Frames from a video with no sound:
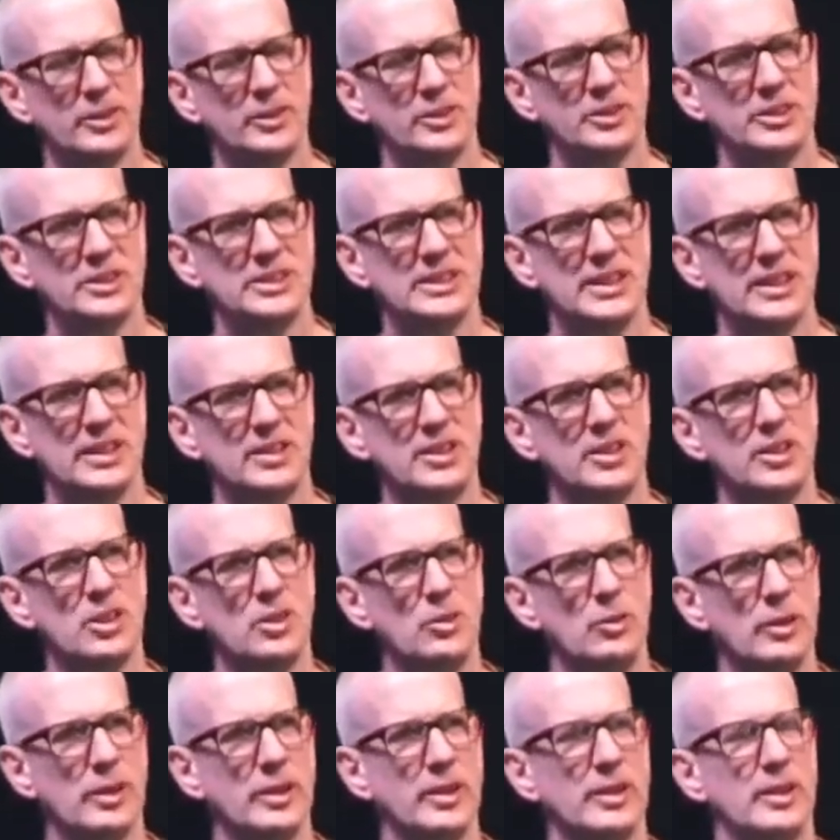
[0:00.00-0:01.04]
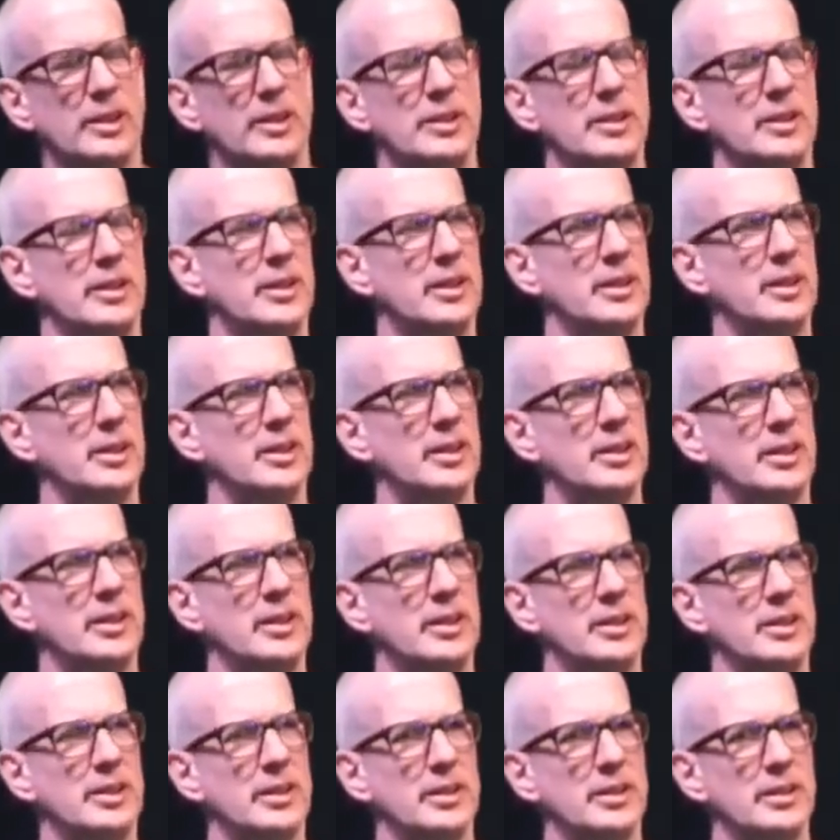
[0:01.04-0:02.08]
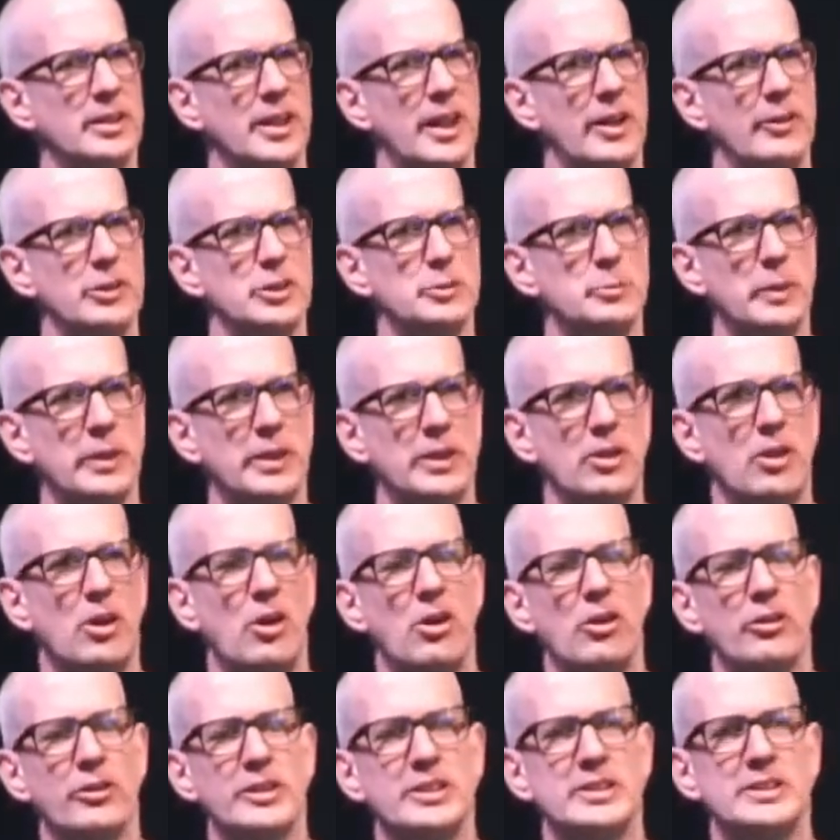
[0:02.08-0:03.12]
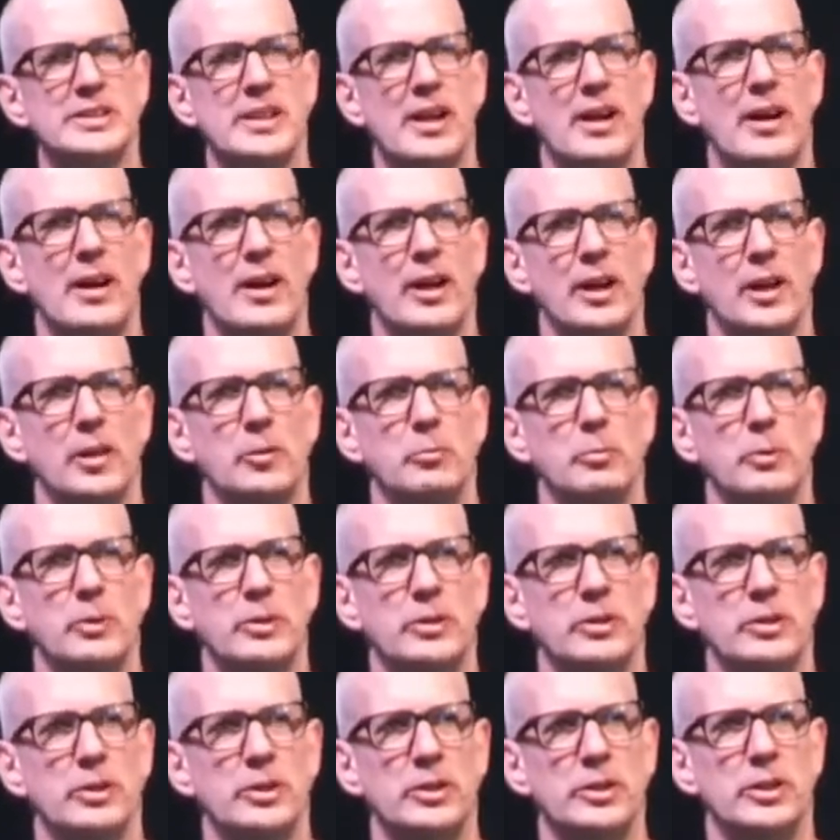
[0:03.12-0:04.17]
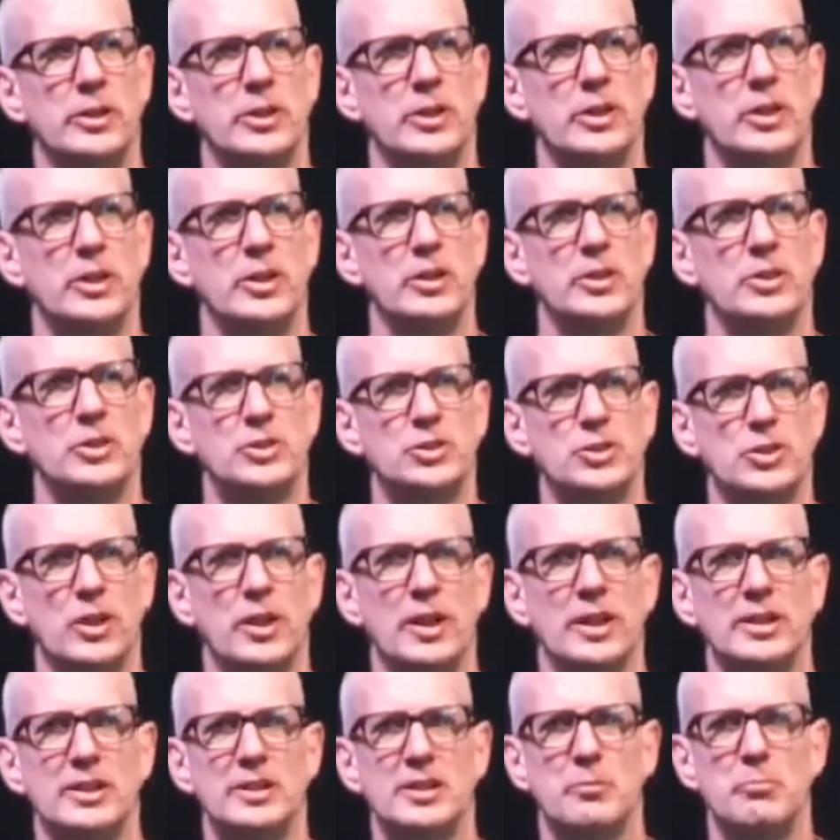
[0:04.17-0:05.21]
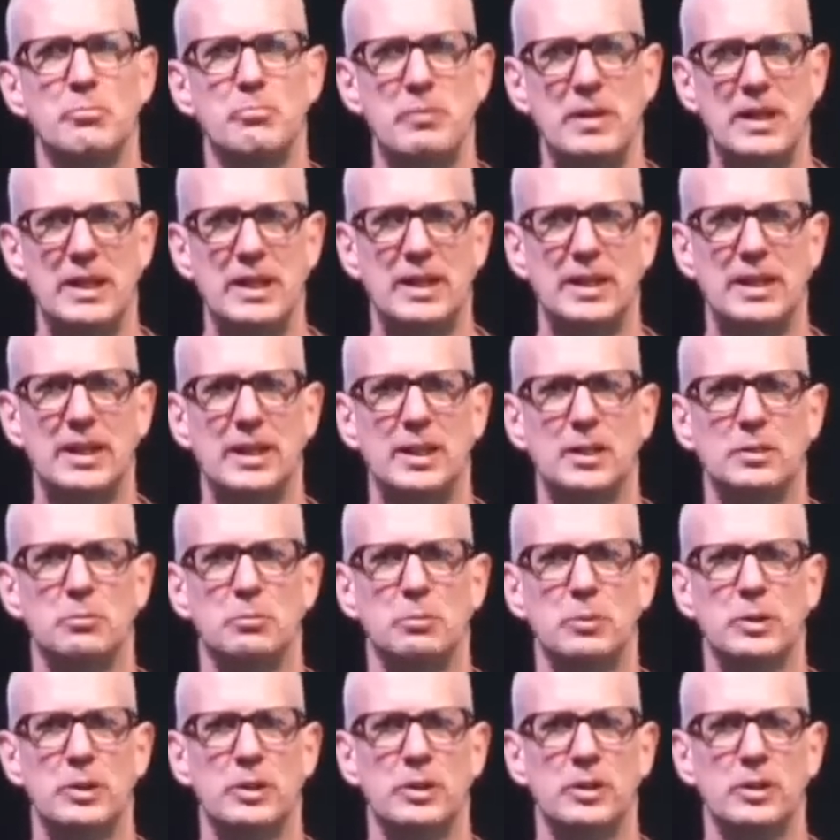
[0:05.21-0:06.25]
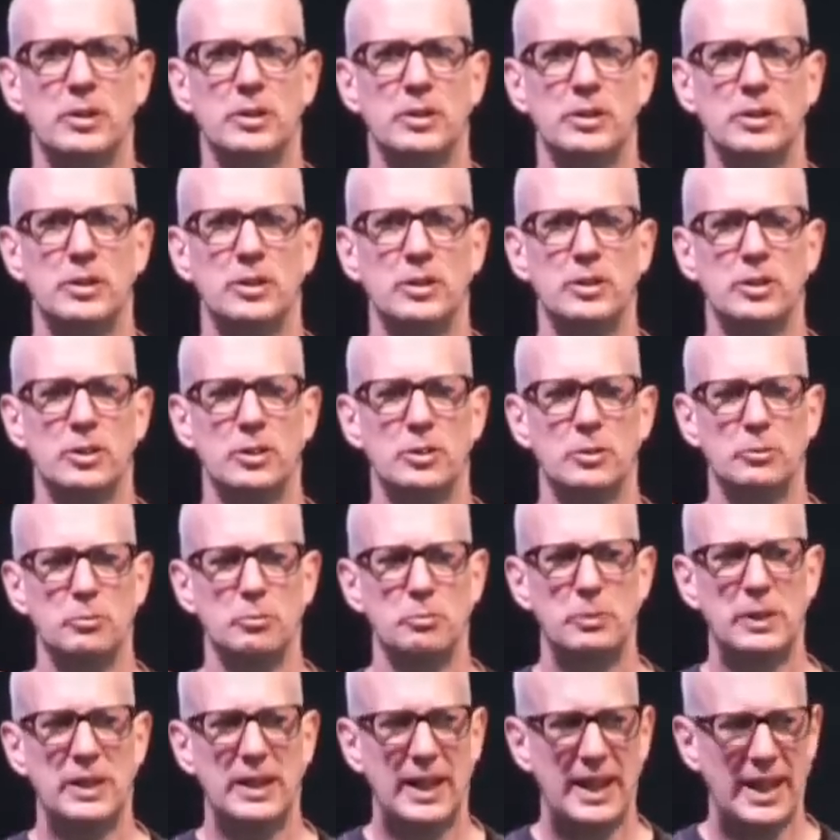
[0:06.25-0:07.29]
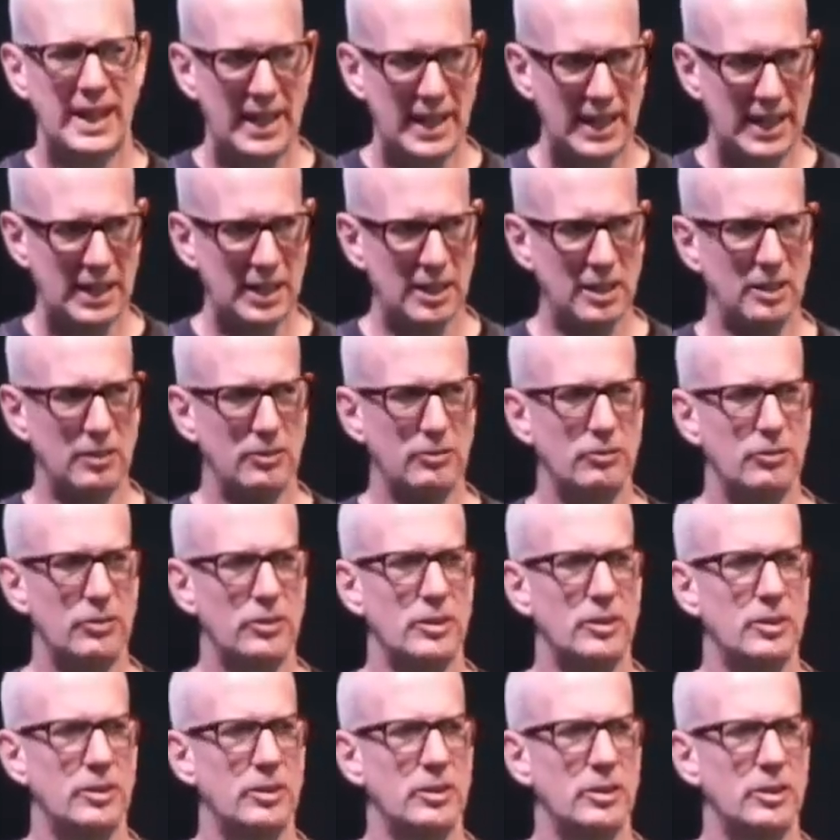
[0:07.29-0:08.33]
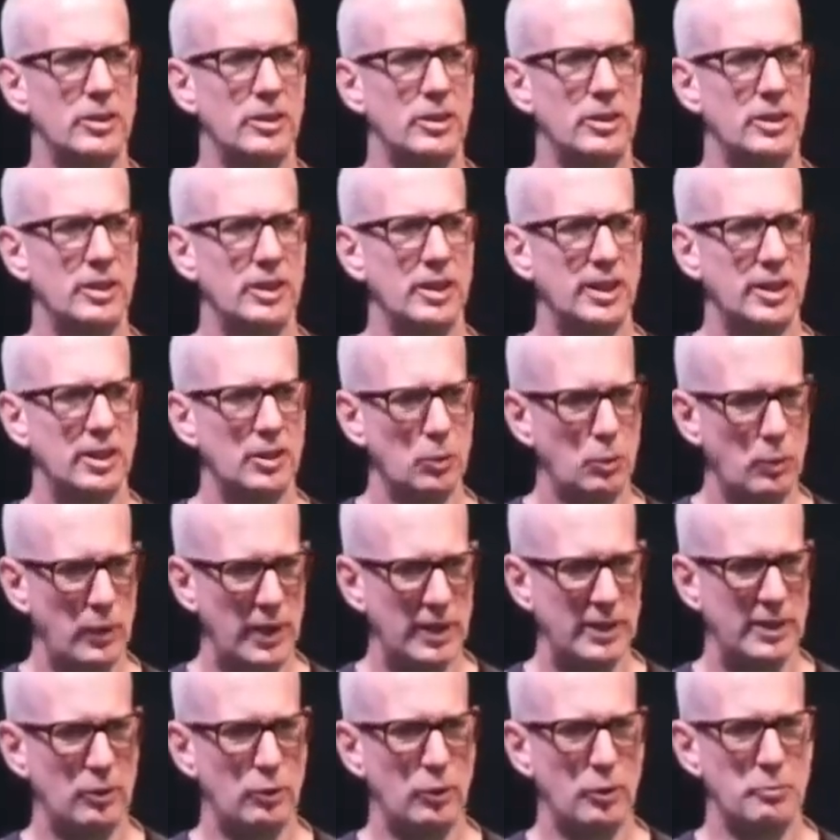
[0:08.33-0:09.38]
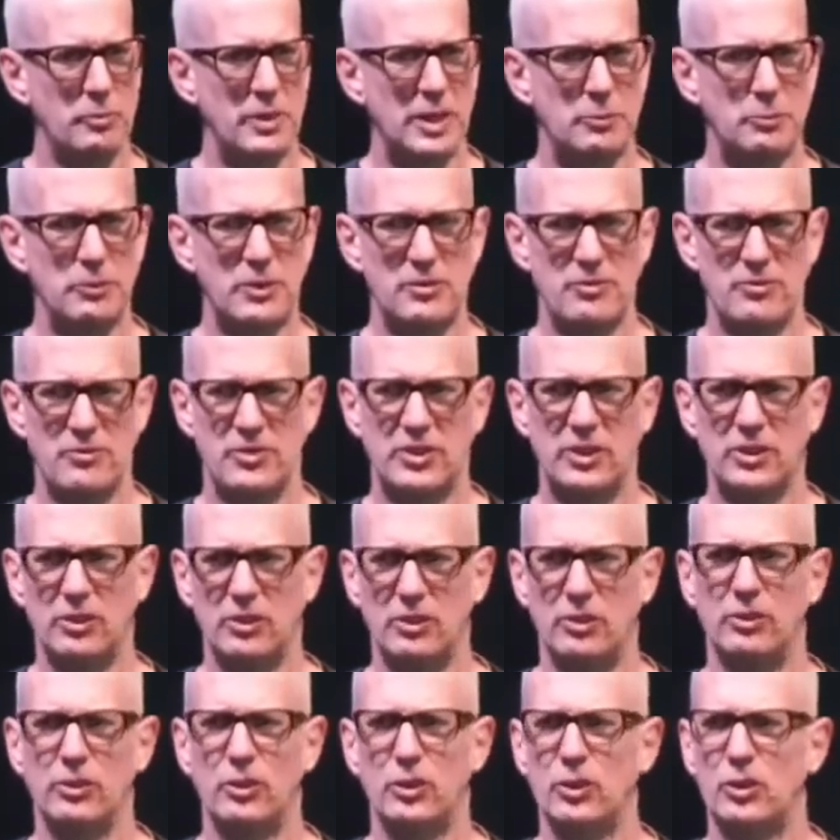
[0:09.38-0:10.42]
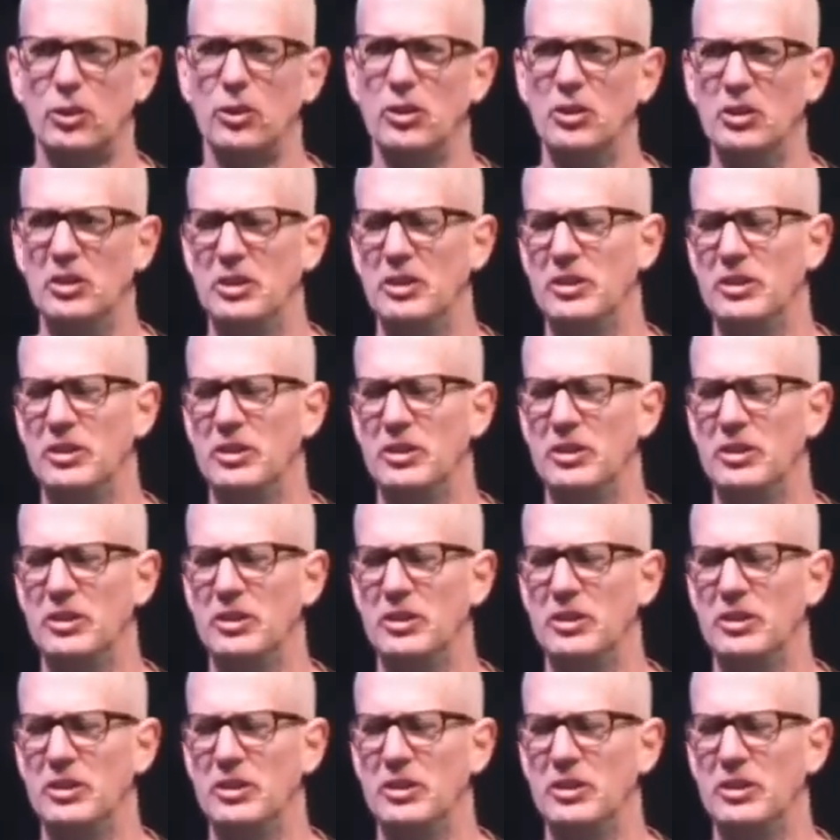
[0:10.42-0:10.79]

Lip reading: She said, you know what? I was spending all this time trying to make him behave in a way that would make me feel good.